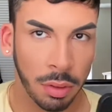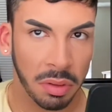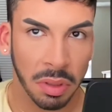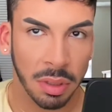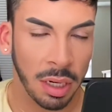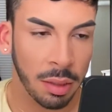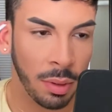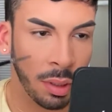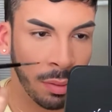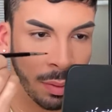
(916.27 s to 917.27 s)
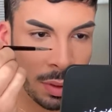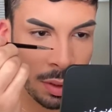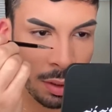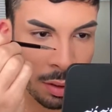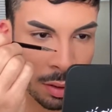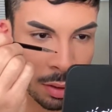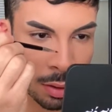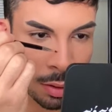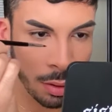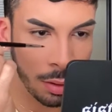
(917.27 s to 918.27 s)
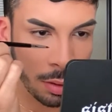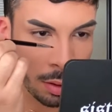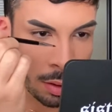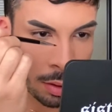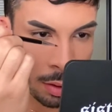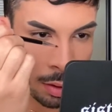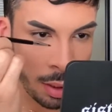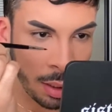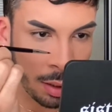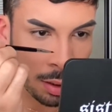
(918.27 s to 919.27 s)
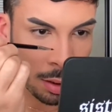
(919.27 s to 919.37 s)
Doesn't have to be anywhere particular, just start dotting